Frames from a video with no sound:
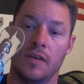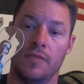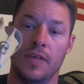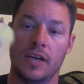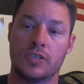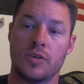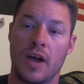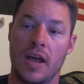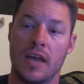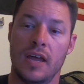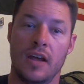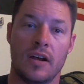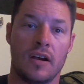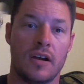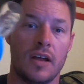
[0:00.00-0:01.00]
This right
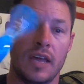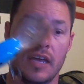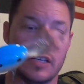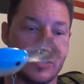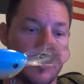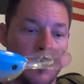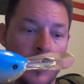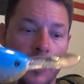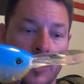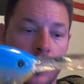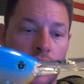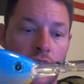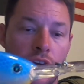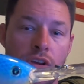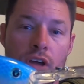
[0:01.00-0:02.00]
here is a really
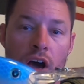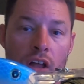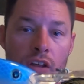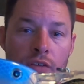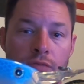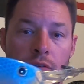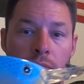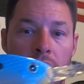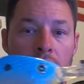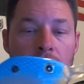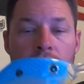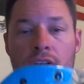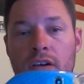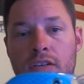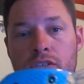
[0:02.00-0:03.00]
good color for me
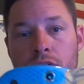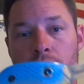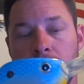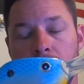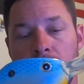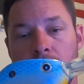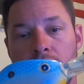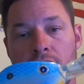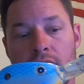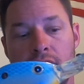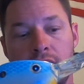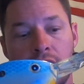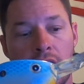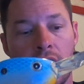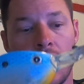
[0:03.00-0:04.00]
in the Azuma
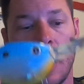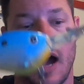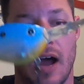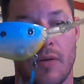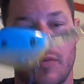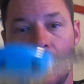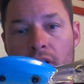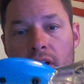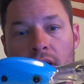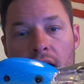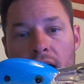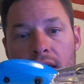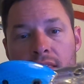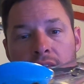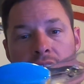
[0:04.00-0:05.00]
series. I really
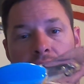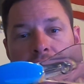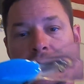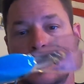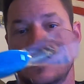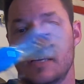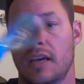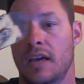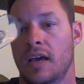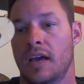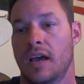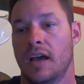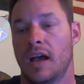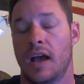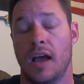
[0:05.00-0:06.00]
like this.
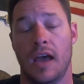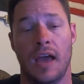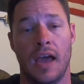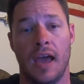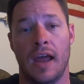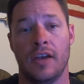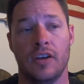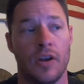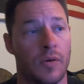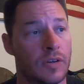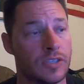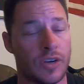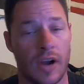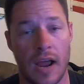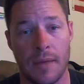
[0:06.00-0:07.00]
And you know
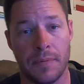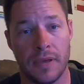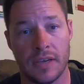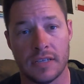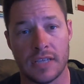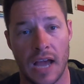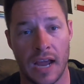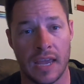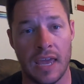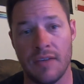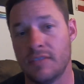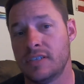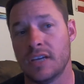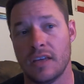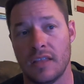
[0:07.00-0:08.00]
what's crappy is, I can't
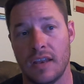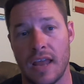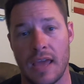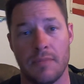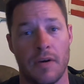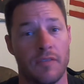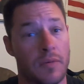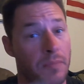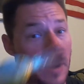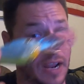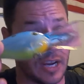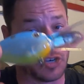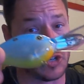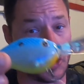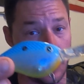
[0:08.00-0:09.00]
even tell you the name of it, but I
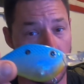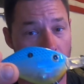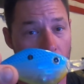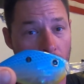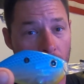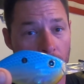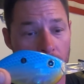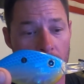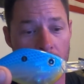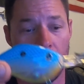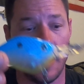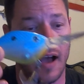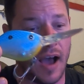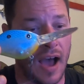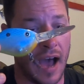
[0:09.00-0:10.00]
can show y'all.
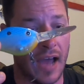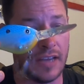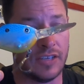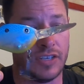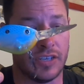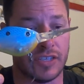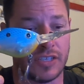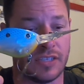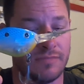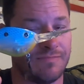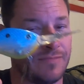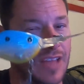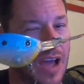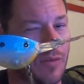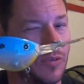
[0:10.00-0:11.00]
I just
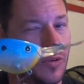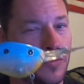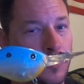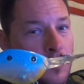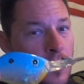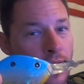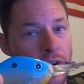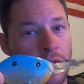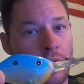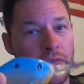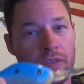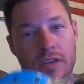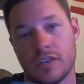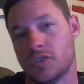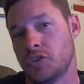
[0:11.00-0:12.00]
not real familiar with
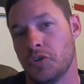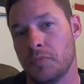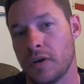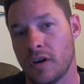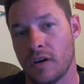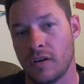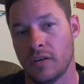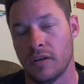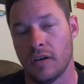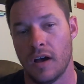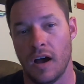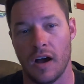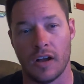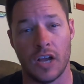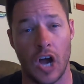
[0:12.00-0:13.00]
the Azuma
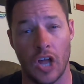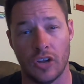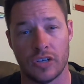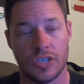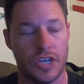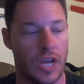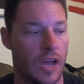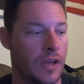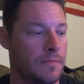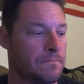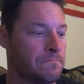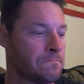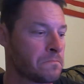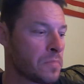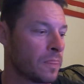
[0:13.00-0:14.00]
colors yet.
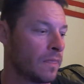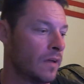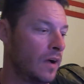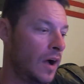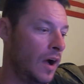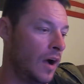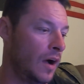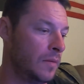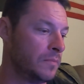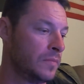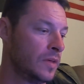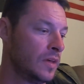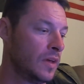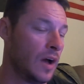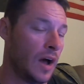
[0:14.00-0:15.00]
I
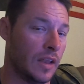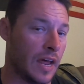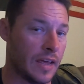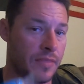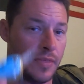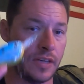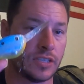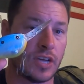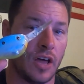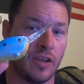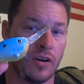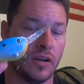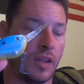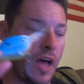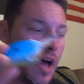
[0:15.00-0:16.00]
like this
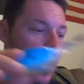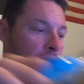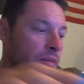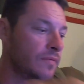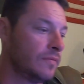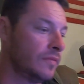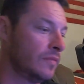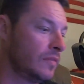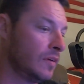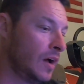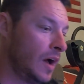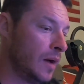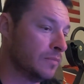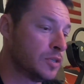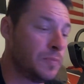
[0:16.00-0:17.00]
color a lot.
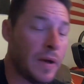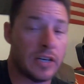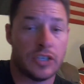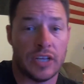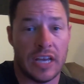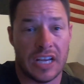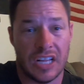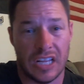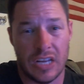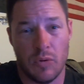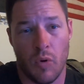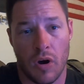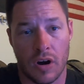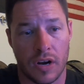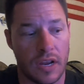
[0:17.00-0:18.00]
Especially in clean
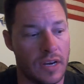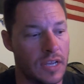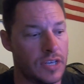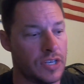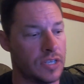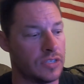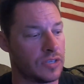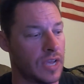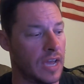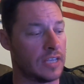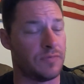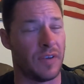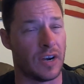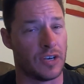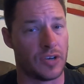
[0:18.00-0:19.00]
water conditions. Okay,
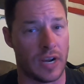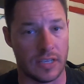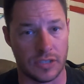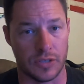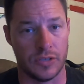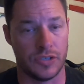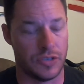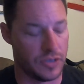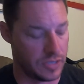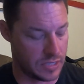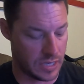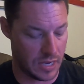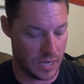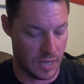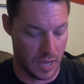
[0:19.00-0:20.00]
it's very translucent, you can
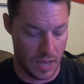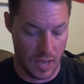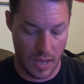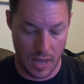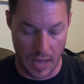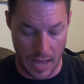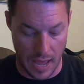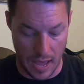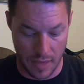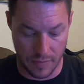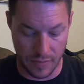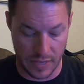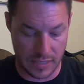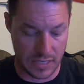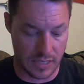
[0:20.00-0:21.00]
see.
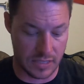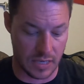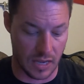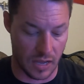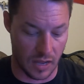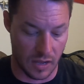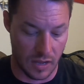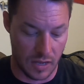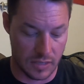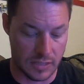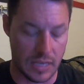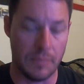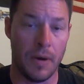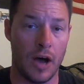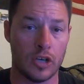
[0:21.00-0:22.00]
And this is a
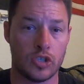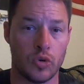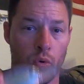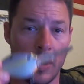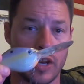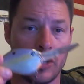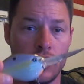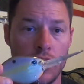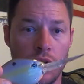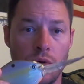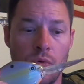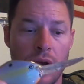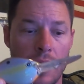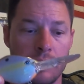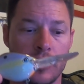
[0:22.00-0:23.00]
Z-Boss 22
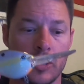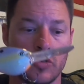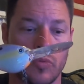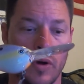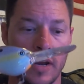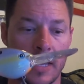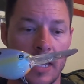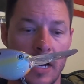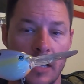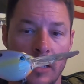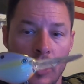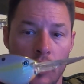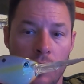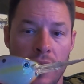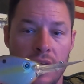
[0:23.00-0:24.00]
when I'm just wanting to get a
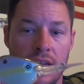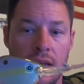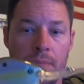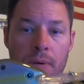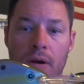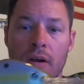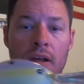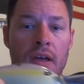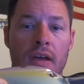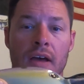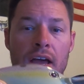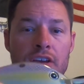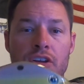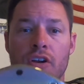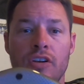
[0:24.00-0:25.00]
little bit deeper.
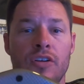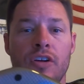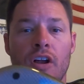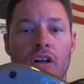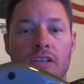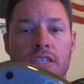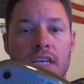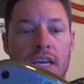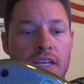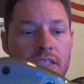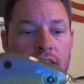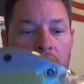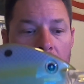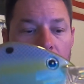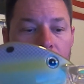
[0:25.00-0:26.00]
And you can all see
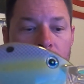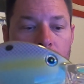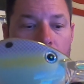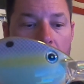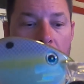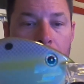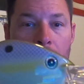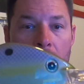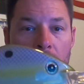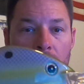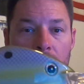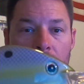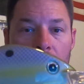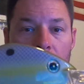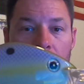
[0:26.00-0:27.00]
it's kind of in the shad
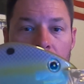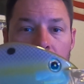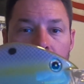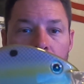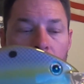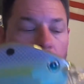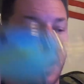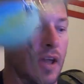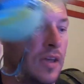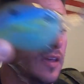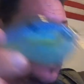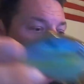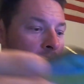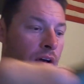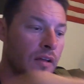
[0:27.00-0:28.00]
pattern here,
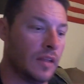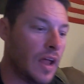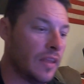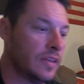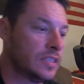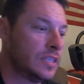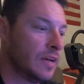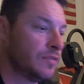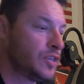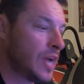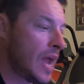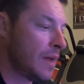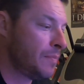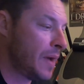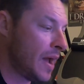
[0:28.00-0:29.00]
okay? A lot of this stuff
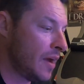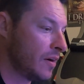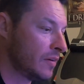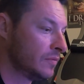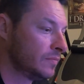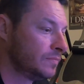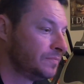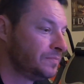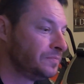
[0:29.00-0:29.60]
shad pattern.